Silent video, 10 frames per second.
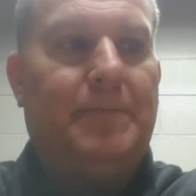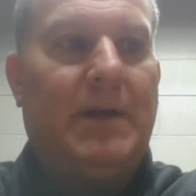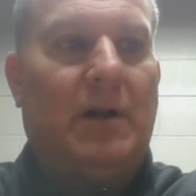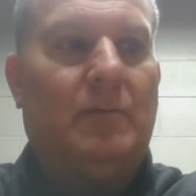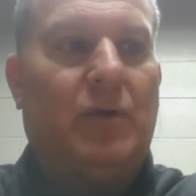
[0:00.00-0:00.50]

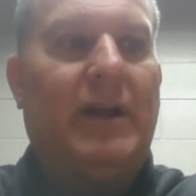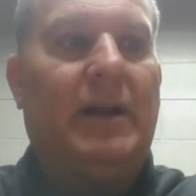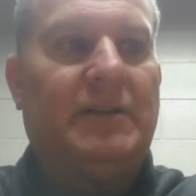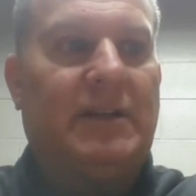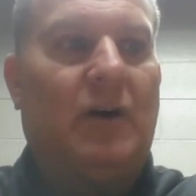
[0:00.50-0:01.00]
you know,
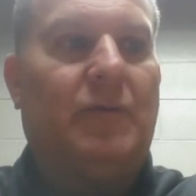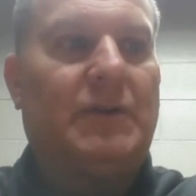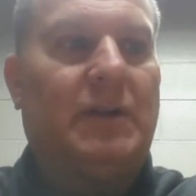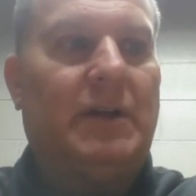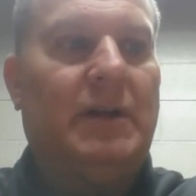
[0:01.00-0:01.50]
playing
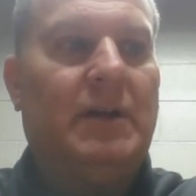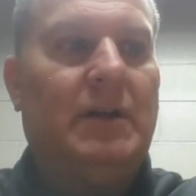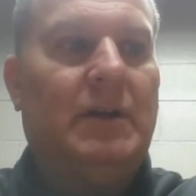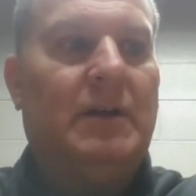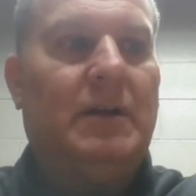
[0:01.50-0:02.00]
unselfishly,
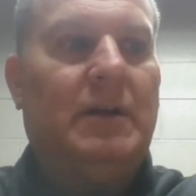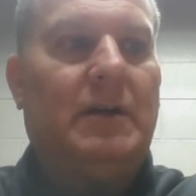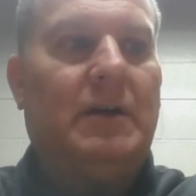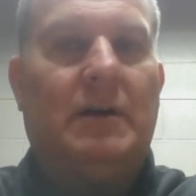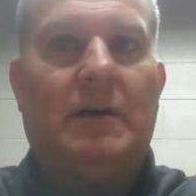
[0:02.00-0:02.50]

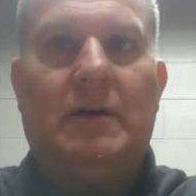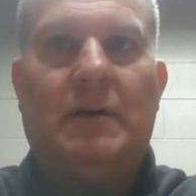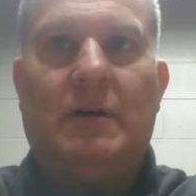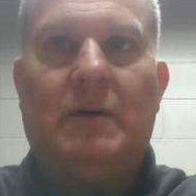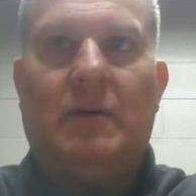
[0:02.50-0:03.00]

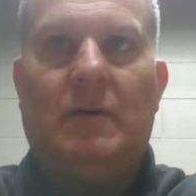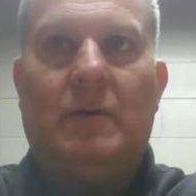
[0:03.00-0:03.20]
you